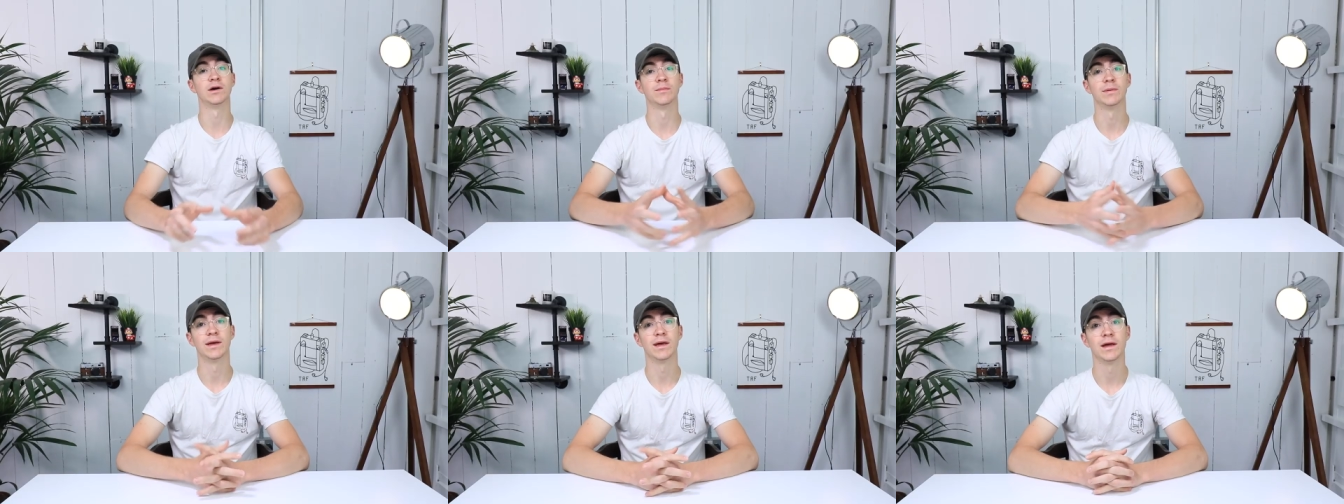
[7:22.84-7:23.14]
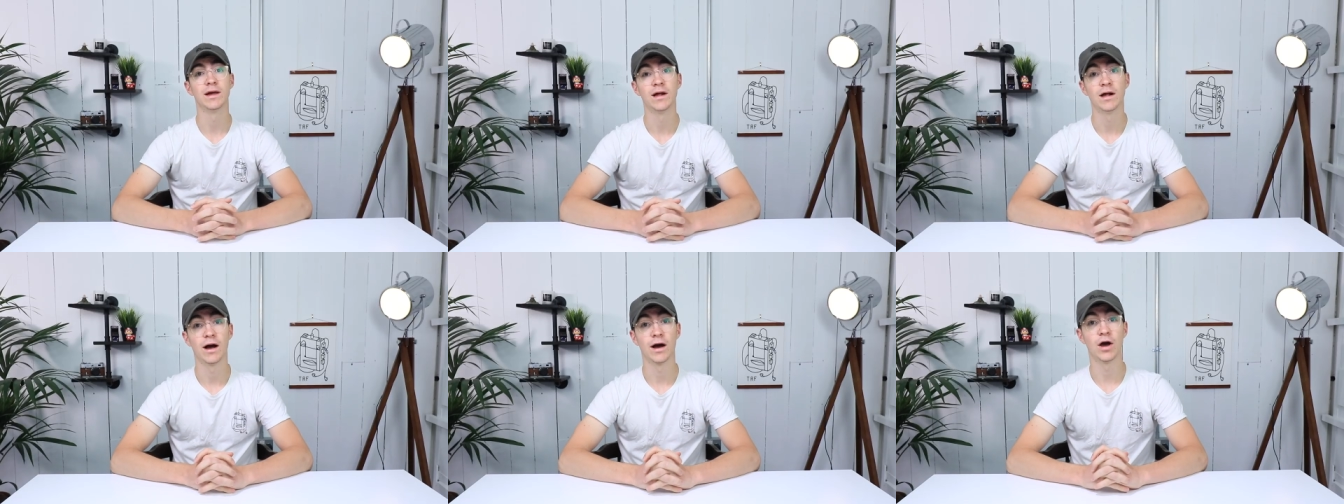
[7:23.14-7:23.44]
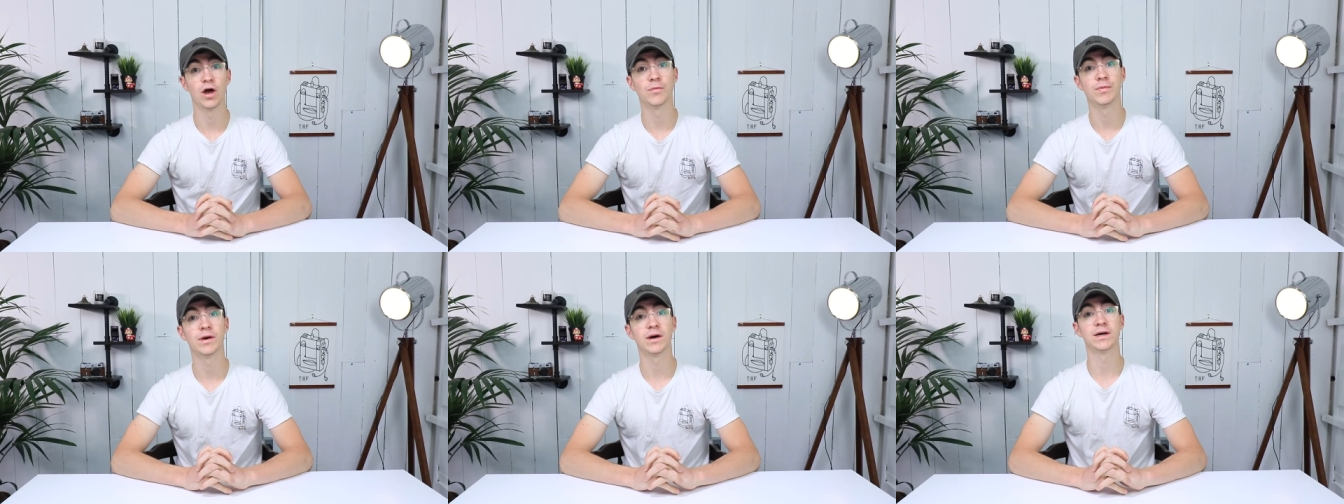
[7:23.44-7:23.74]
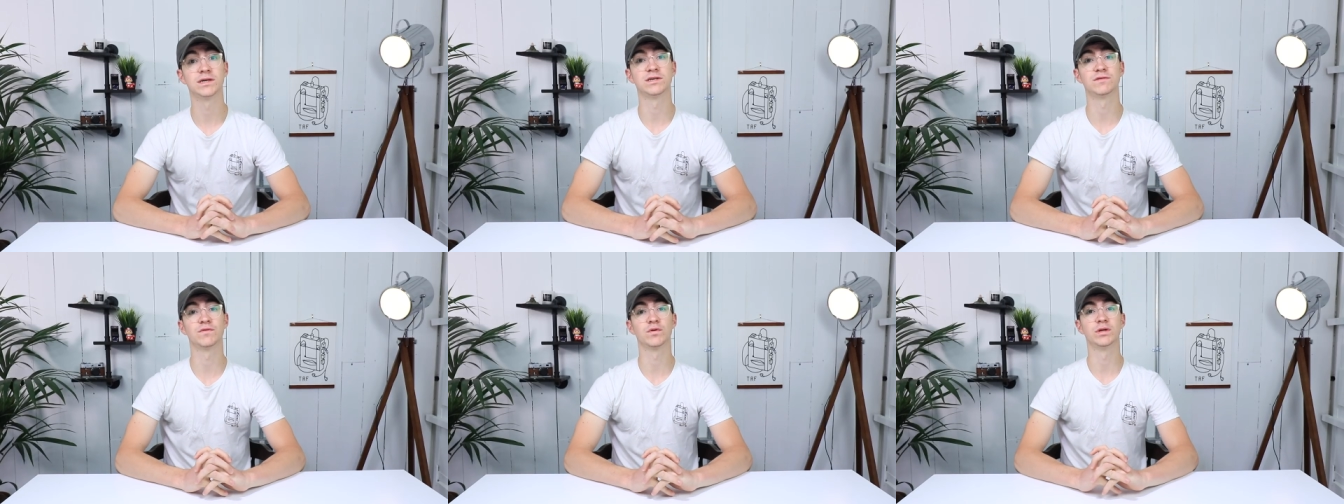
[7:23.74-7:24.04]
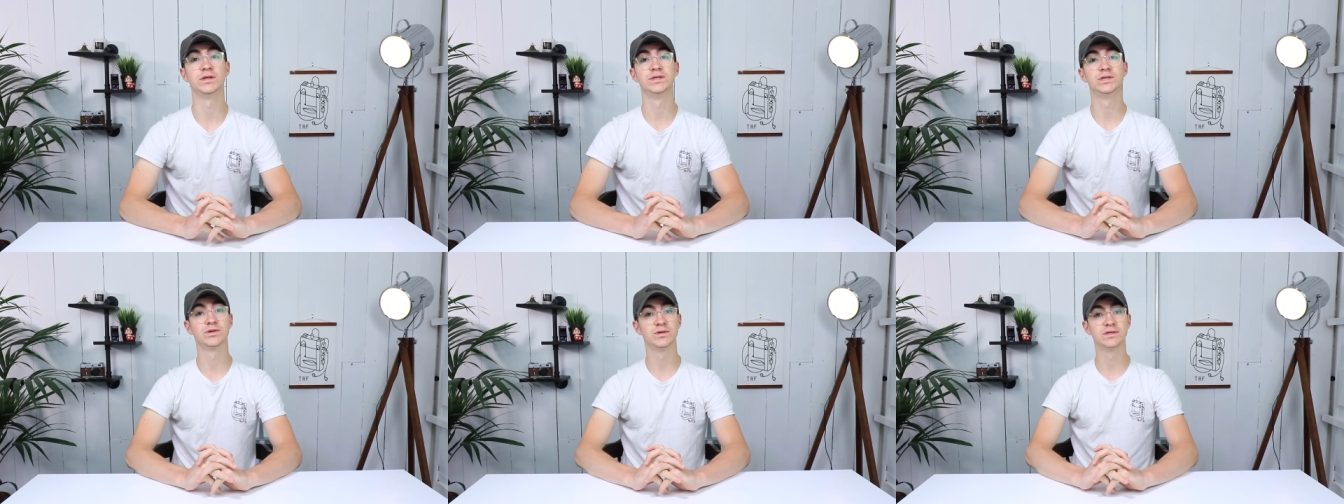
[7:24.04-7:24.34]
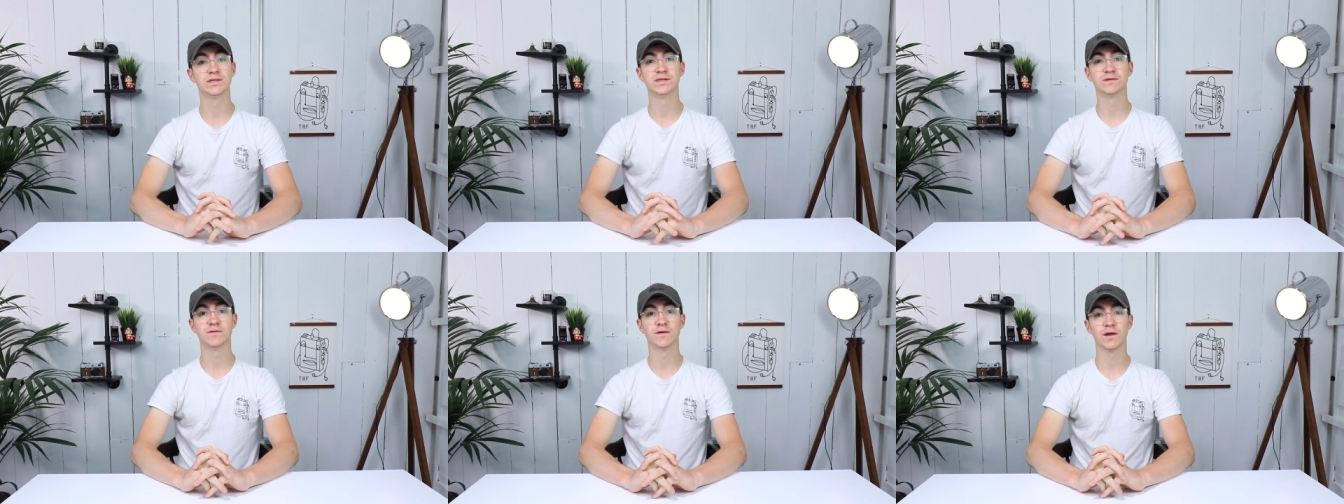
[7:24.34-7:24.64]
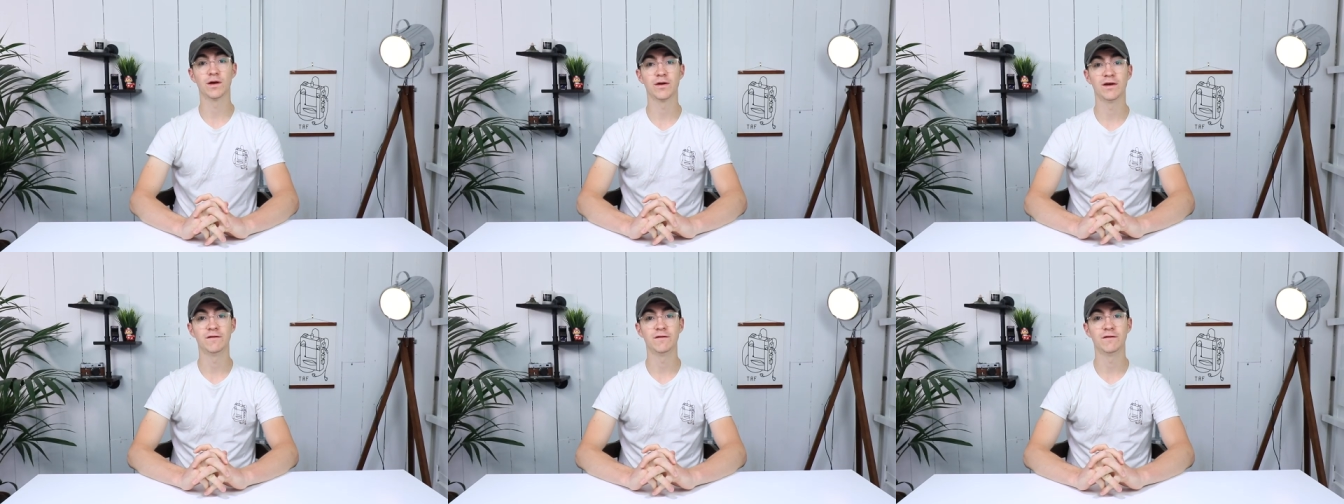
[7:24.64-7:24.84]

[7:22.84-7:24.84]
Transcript: me. I hope you guys have all enjoyed this video.